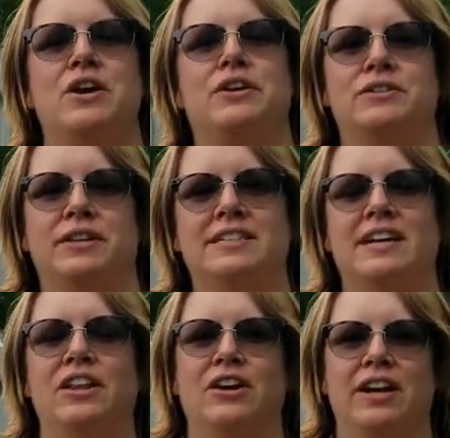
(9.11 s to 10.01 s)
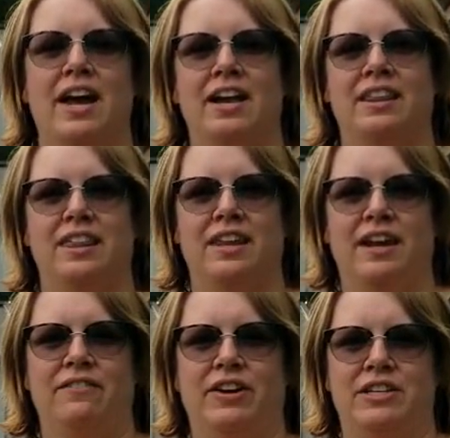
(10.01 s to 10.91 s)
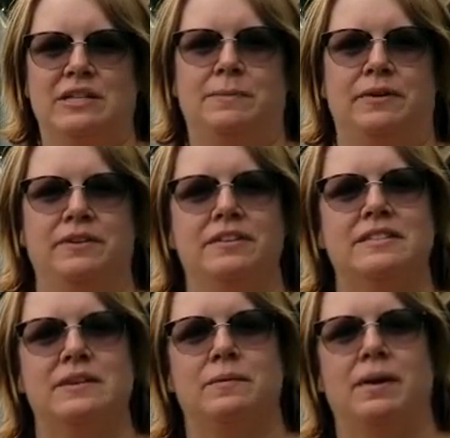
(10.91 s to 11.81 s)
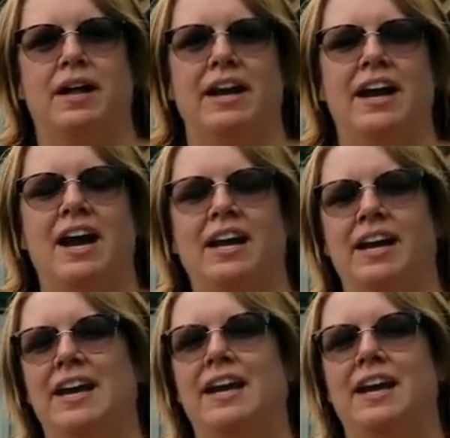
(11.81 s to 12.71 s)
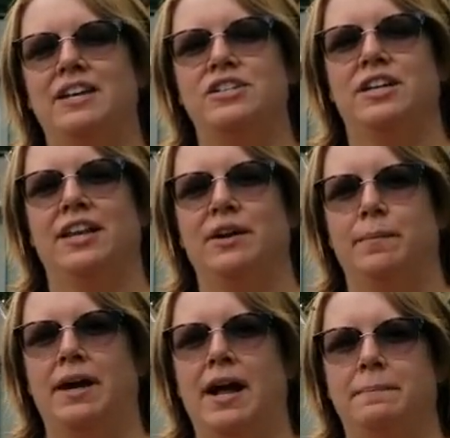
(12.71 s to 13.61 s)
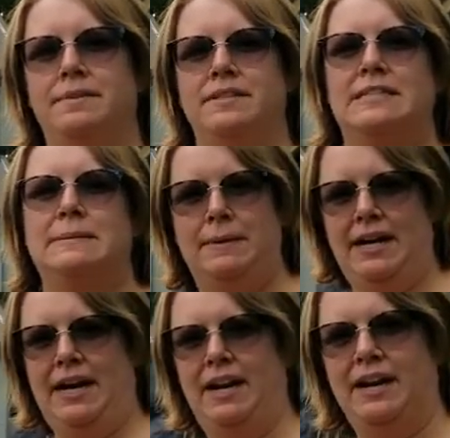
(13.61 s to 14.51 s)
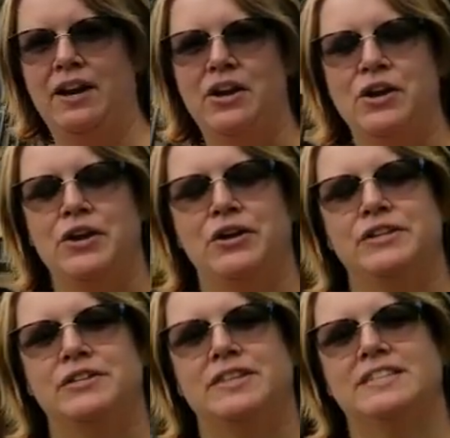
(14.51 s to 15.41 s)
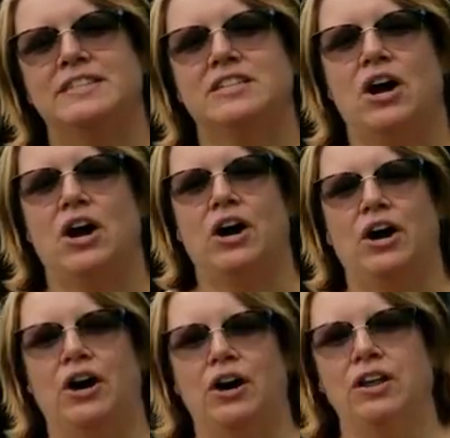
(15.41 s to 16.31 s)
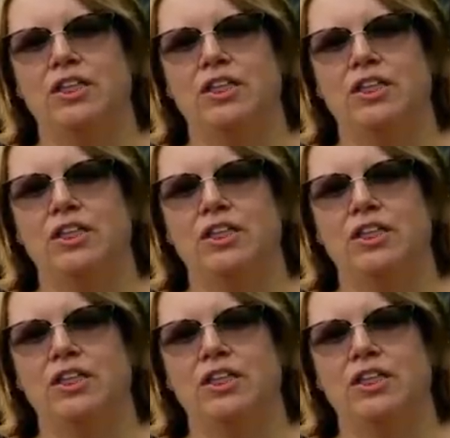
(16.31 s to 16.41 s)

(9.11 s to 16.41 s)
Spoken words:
So let's take a look at the vegetables. Well, I kind of get you a little bit up to speed. So this is our